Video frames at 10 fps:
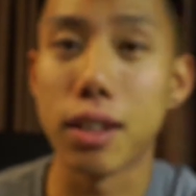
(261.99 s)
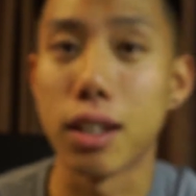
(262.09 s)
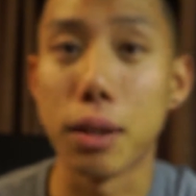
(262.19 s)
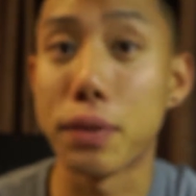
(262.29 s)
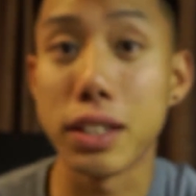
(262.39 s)

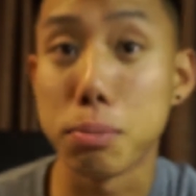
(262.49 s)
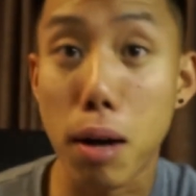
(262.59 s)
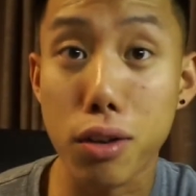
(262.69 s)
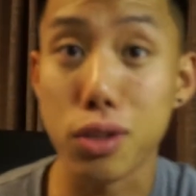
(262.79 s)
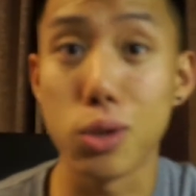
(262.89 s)
If it doesn't
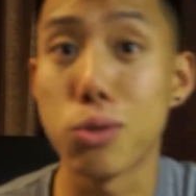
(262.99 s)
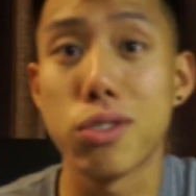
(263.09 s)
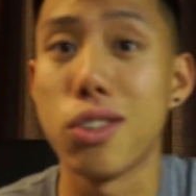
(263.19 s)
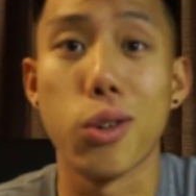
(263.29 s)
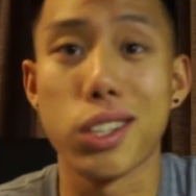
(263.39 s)
bother you,
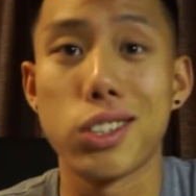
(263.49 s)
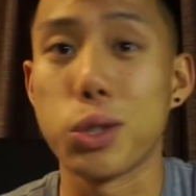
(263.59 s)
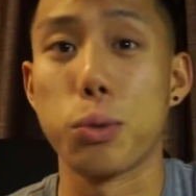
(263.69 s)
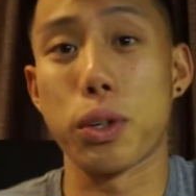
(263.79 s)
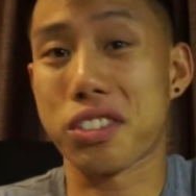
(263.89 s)
you don't need
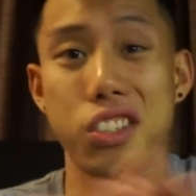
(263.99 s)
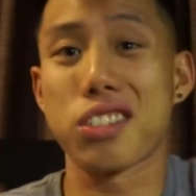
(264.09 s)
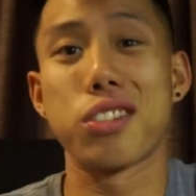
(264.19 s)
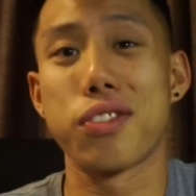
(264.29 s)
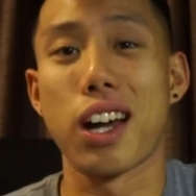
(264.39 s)
to. It works
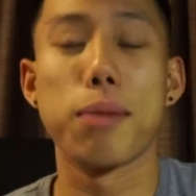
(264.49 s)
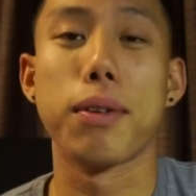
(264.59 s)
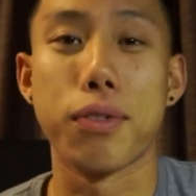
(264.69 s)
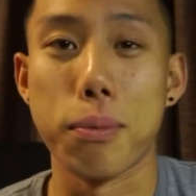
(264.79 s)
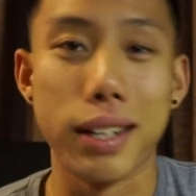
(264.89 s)
just as fine.
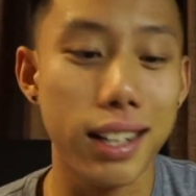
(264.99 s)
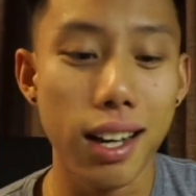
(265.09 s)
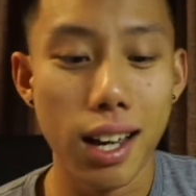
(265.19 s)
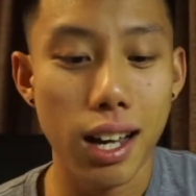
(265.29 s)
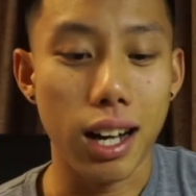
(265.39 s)
But for me,
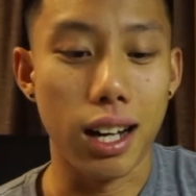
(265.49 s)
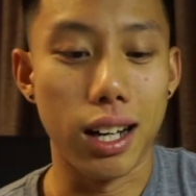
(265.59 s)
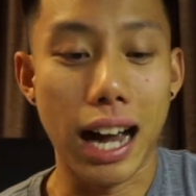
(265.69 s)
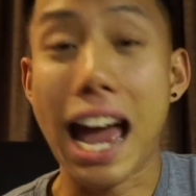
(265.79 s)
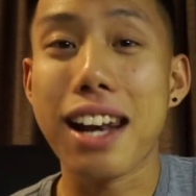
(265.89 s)

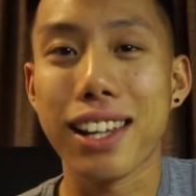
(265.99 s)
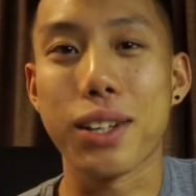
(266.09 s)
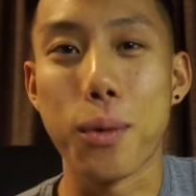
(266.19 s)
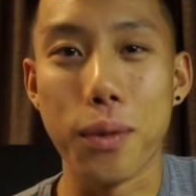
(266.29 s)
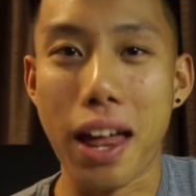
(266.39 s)
I had like
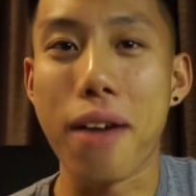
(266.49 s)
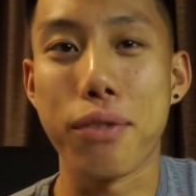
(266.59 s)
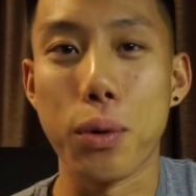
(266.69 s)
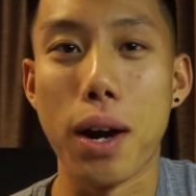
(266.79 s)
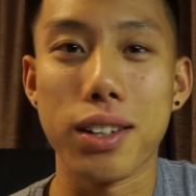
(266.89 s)
that
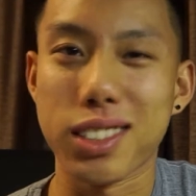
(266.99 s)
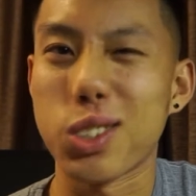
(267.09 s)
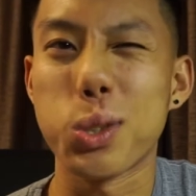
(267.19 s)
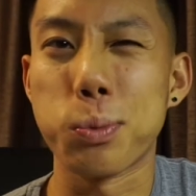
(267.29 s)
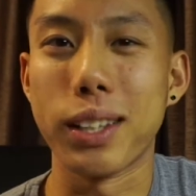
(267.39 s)
for a while because I
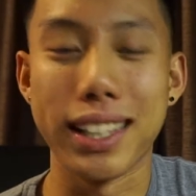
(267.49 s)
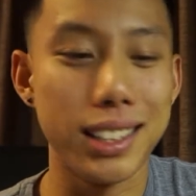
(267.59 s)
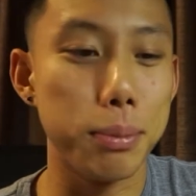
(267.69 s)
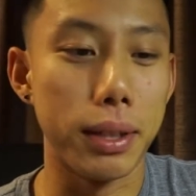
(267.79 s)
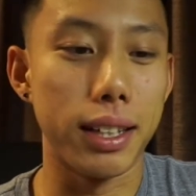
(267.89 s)
was super
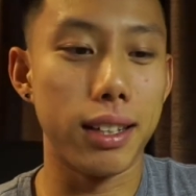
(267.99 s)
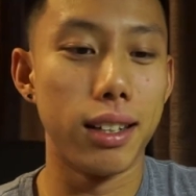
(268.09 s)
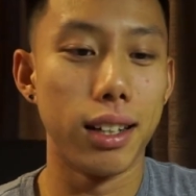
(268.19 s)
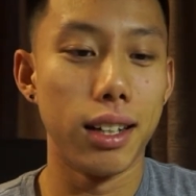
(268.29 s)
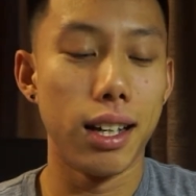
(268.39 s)
lazy. But
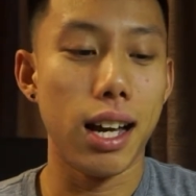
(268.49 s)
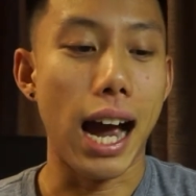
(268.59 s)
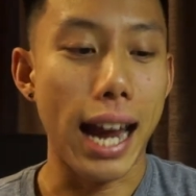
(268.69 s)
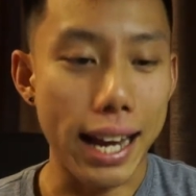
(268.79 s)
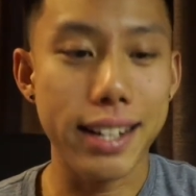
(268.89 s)

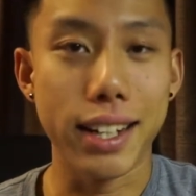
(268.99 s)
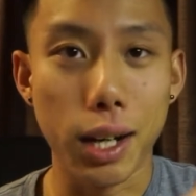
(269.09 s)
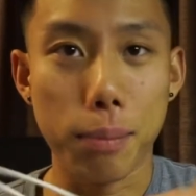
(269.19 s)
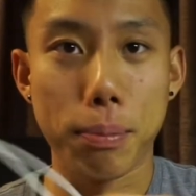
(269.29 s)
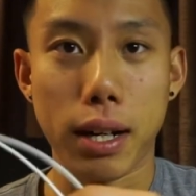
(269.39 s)
I ended
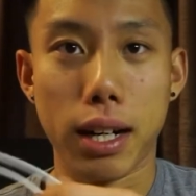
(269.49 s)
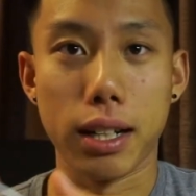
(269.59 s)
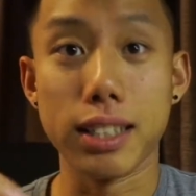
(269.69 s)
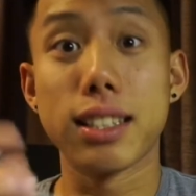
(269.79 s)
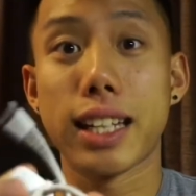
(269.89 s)
up.
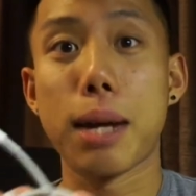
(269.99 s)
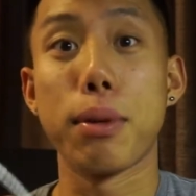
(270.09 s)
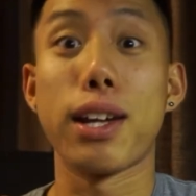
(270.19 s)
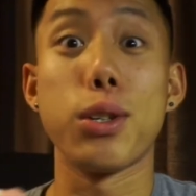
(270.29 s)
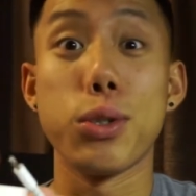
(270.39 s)
This is the cable
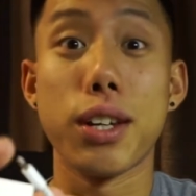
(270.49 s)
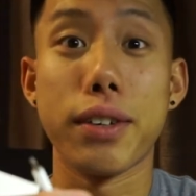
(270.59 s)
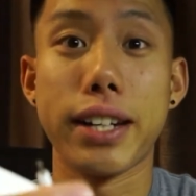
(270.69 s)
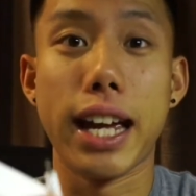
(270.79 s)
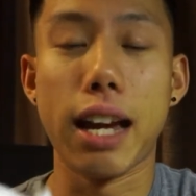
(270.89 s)
that I use
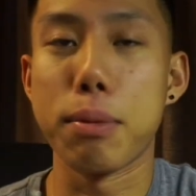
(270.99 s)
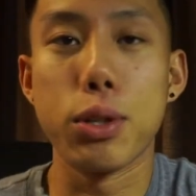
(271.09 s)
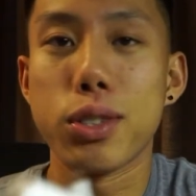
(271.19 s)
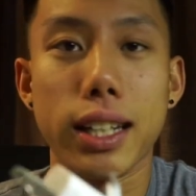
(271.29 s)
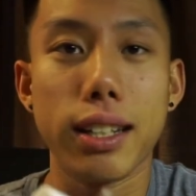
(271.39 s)
every day. I've been
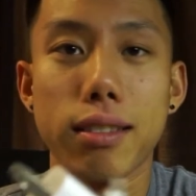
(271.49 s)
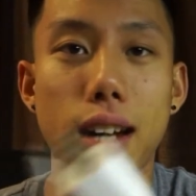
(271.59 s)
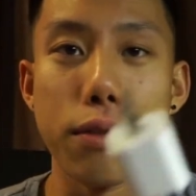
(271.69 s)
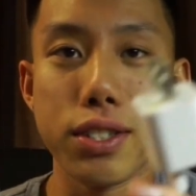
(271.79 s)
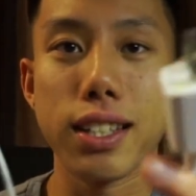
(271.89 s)
using it
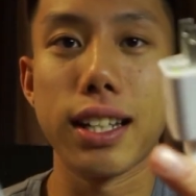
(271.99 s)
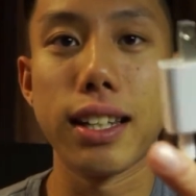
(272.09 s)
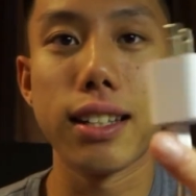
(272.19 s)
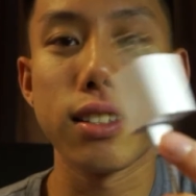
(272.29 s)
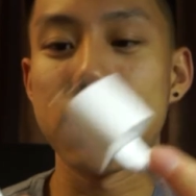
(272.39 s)
ever since I did
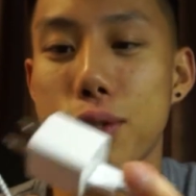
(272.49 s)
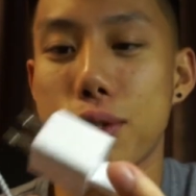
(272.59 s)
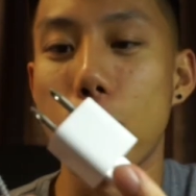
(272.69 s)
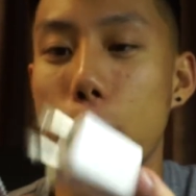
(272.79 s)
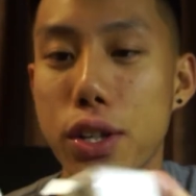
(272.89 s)
this. There's
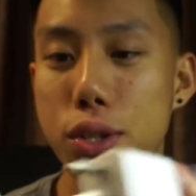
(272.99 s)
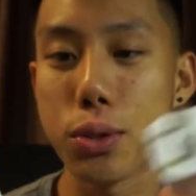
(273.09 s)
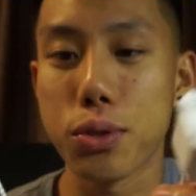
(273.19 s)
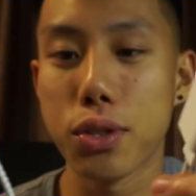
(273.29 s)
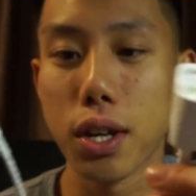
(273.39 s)
no
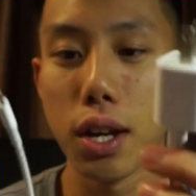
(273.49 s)
issues.